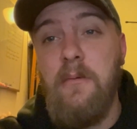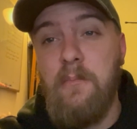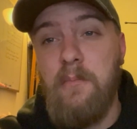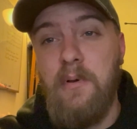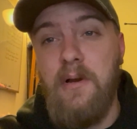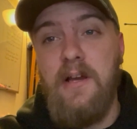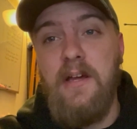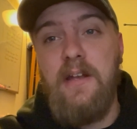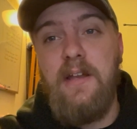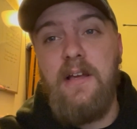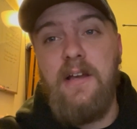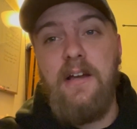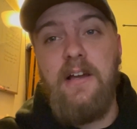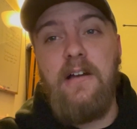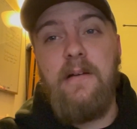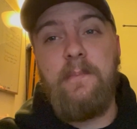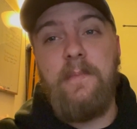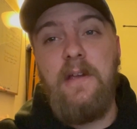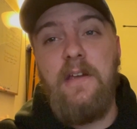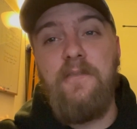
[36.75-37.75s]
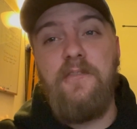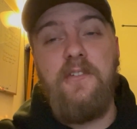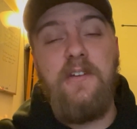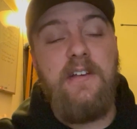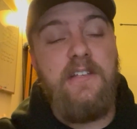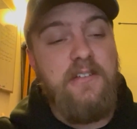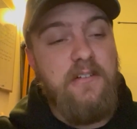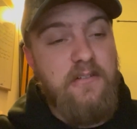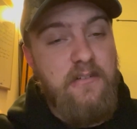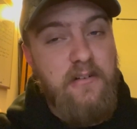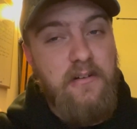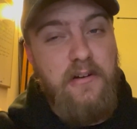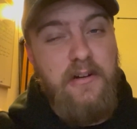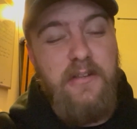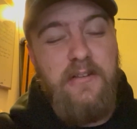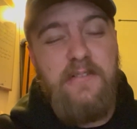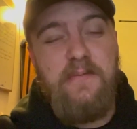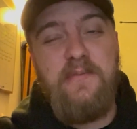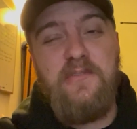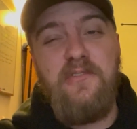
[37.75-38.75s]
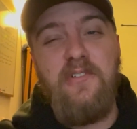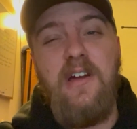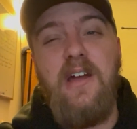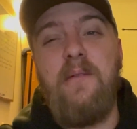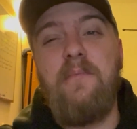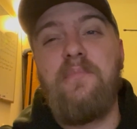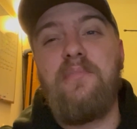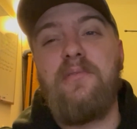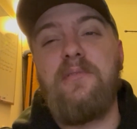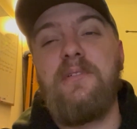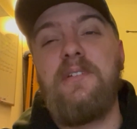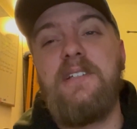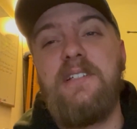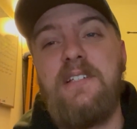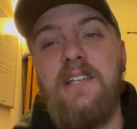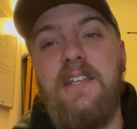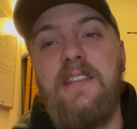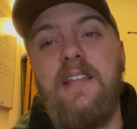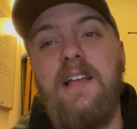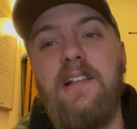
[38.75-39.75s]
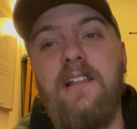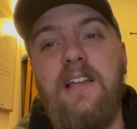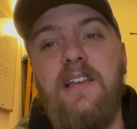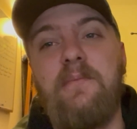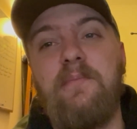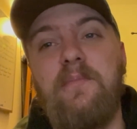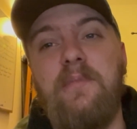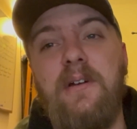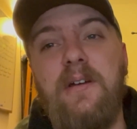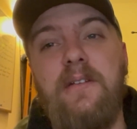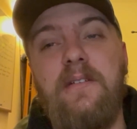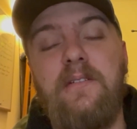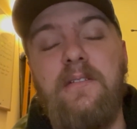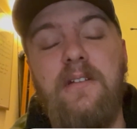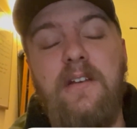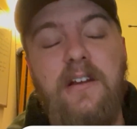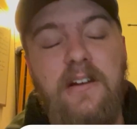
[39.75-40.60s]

But if you guys aren't already subscribed, please hit that like button,